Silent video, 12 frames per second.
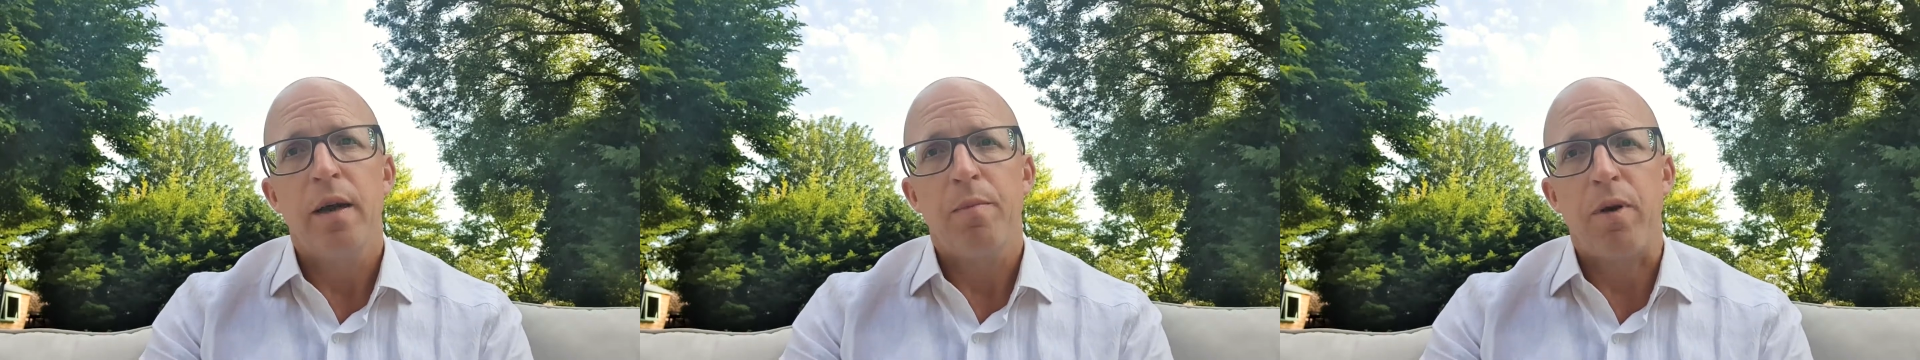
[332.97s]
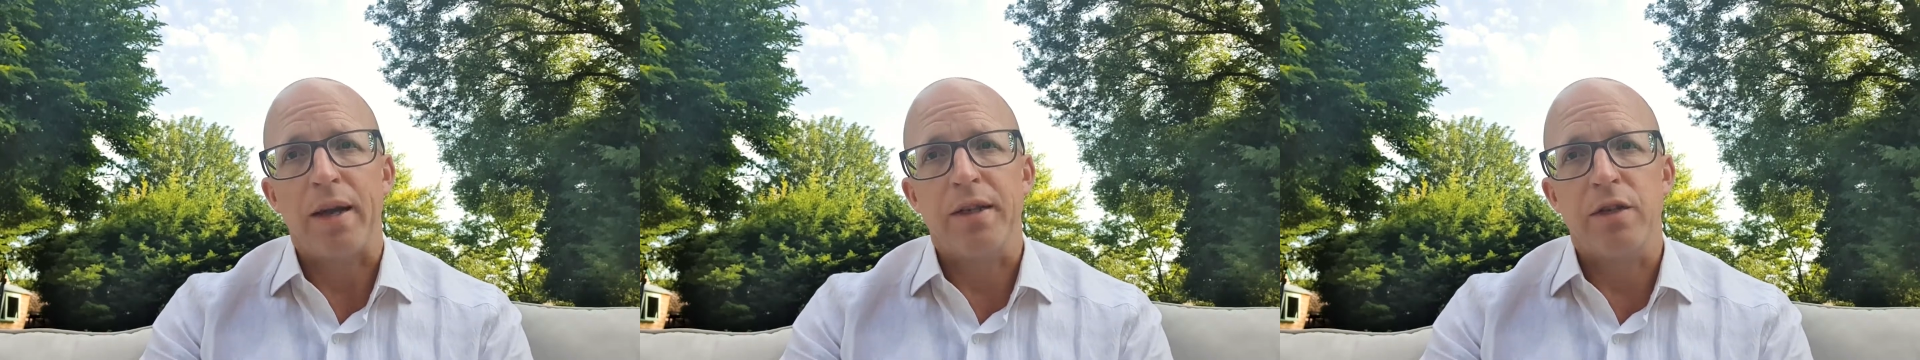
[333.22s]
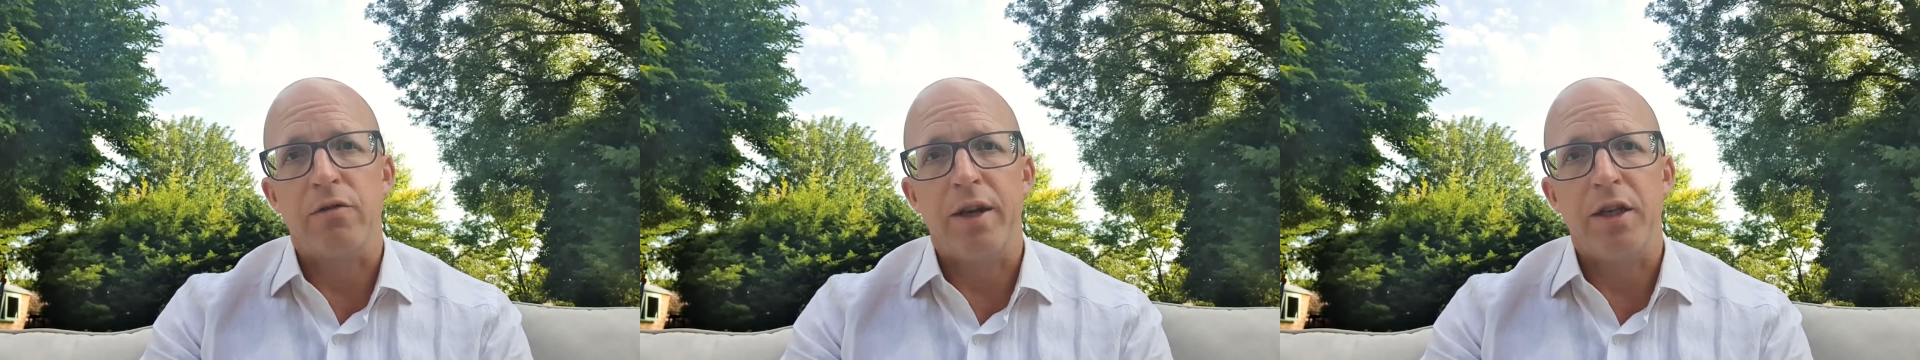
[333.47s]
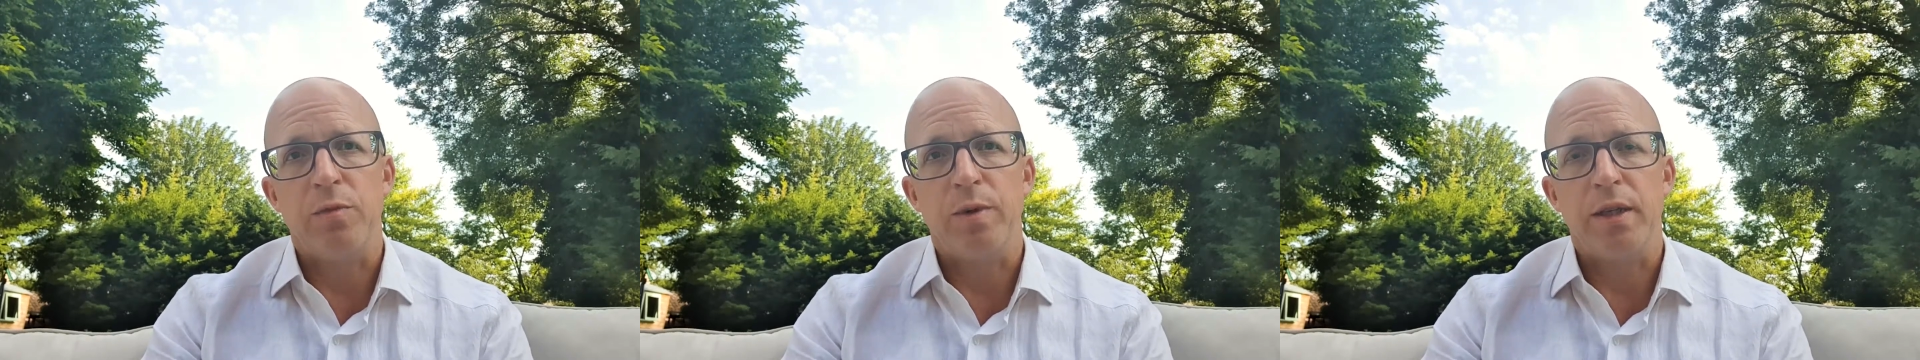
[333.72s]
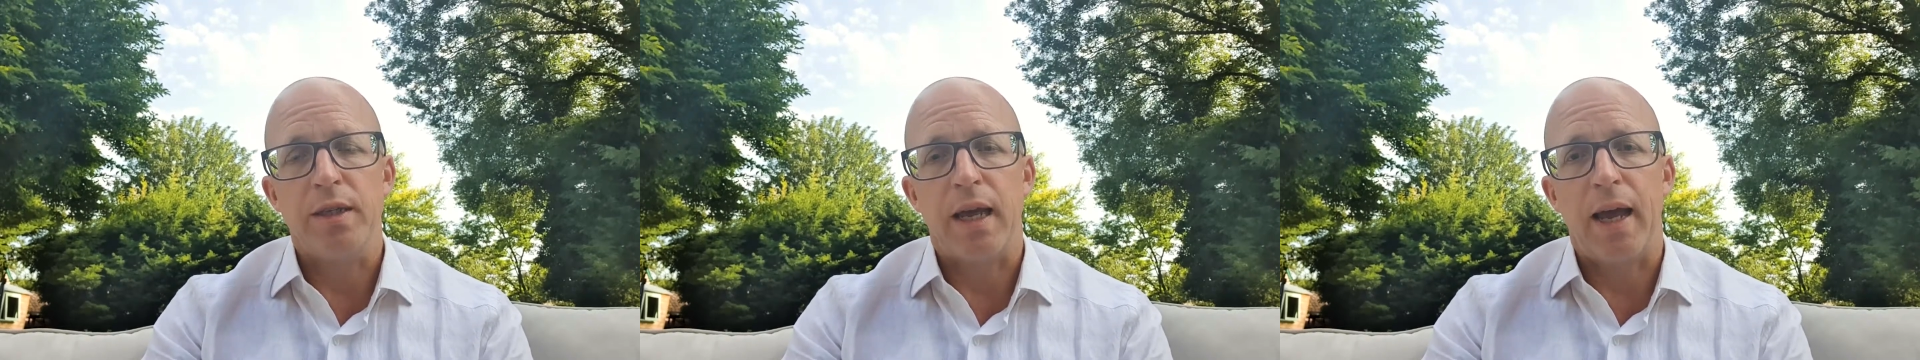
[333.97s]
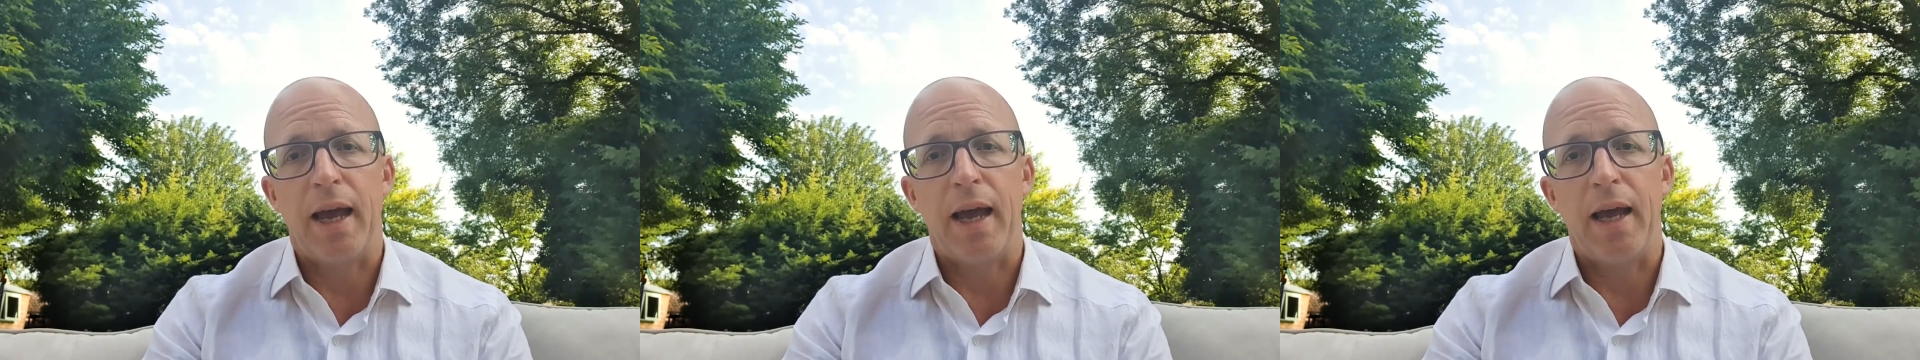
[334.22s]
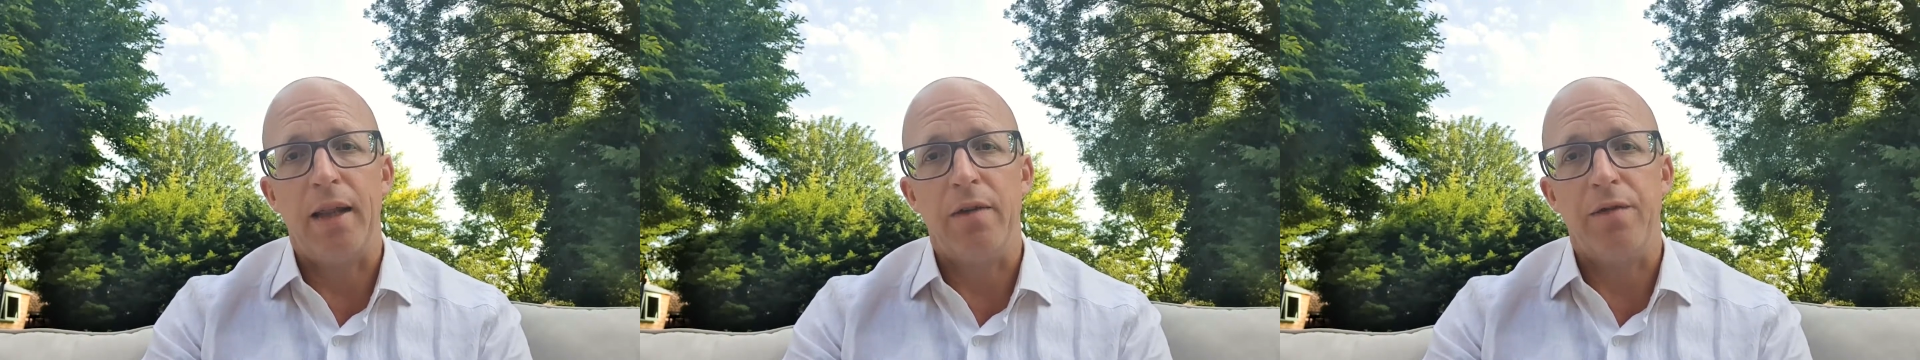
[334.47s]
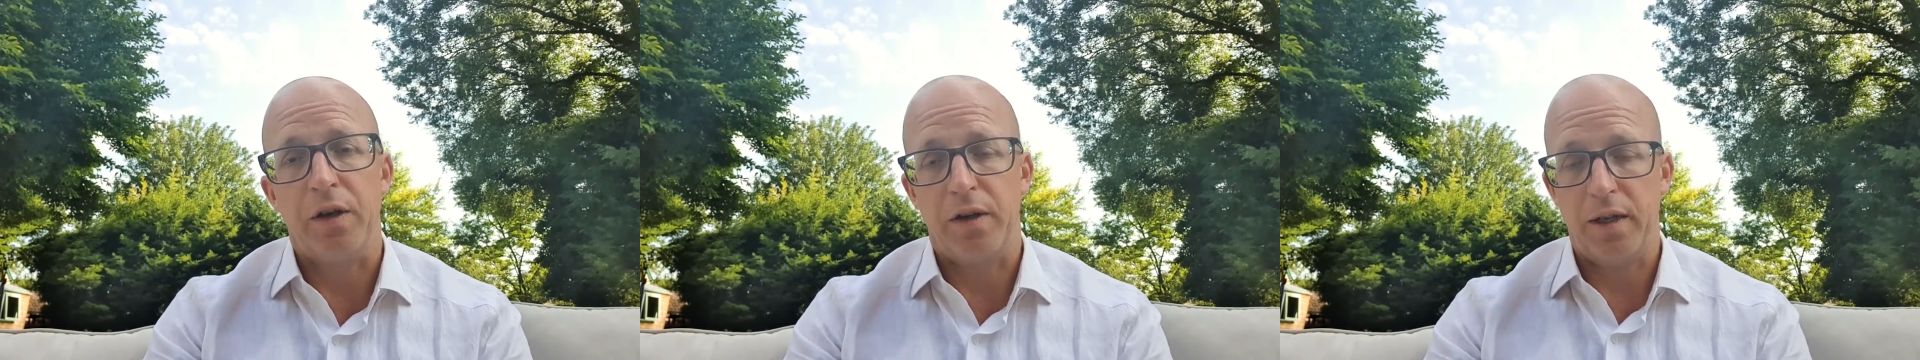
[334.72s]
practice arrangements and the
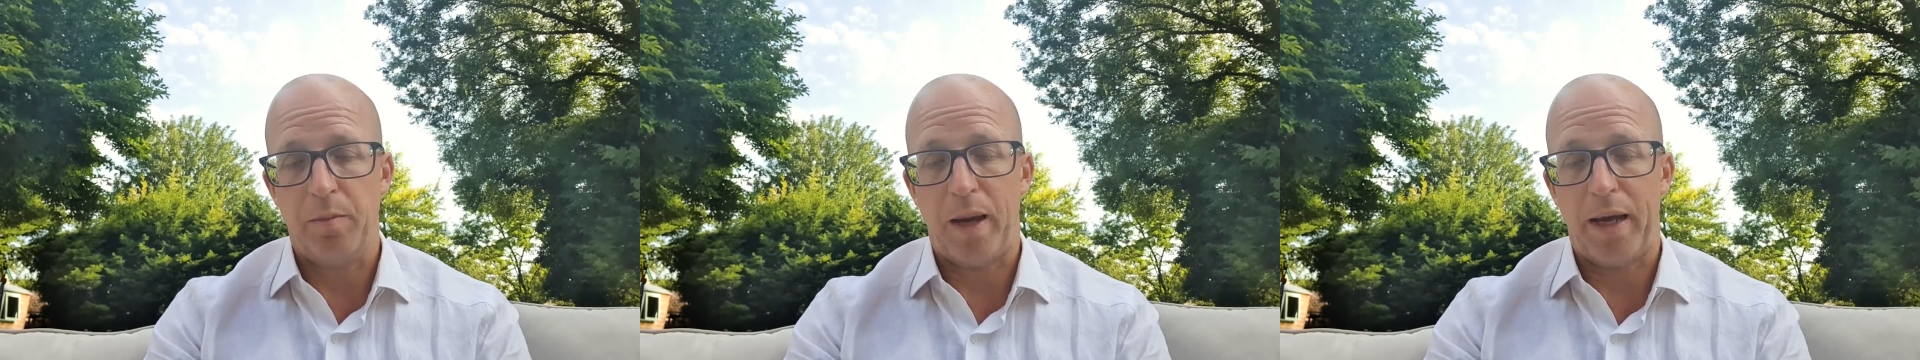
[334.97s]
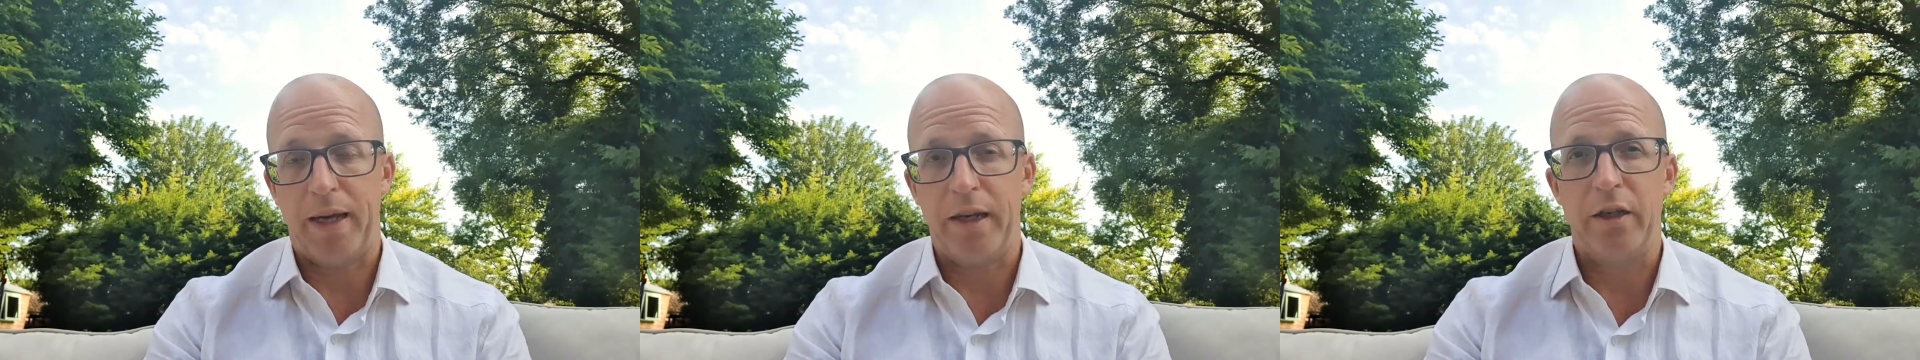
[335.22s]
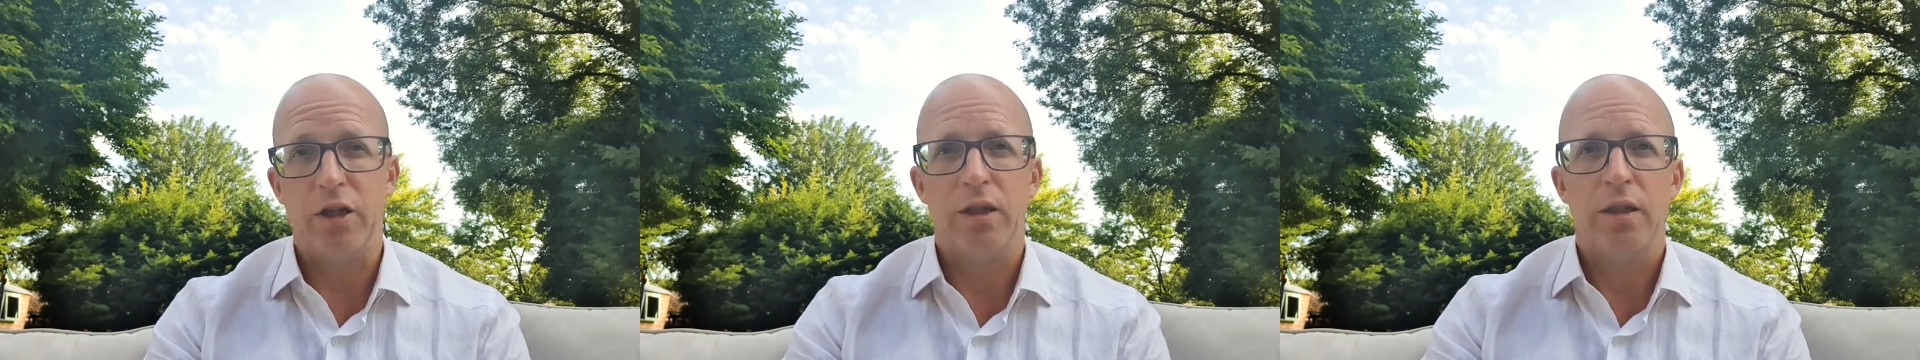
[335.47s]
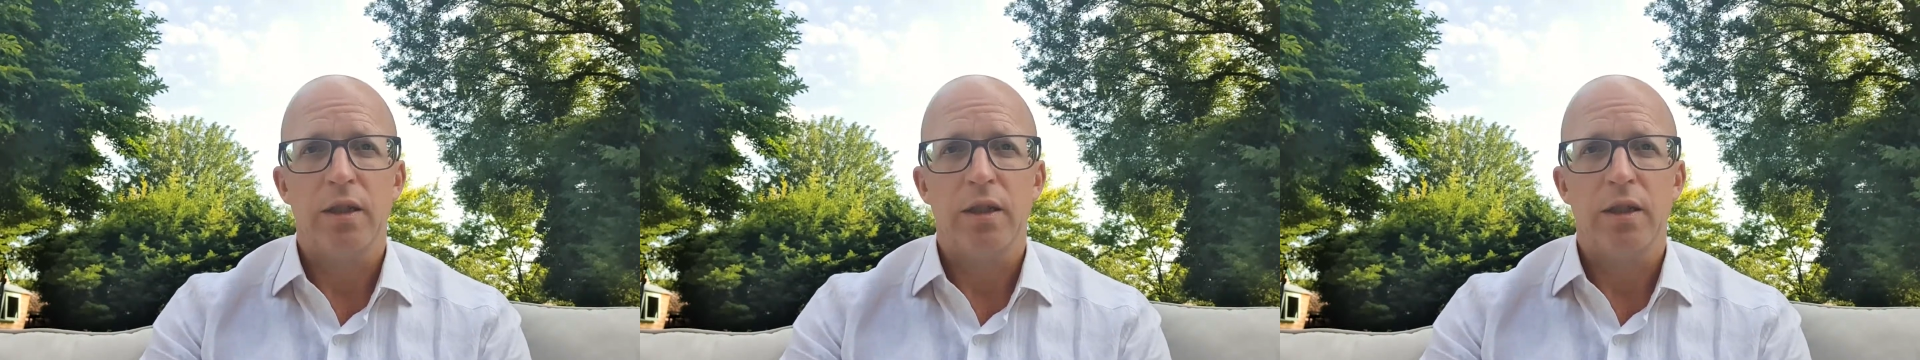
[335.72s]
funding package.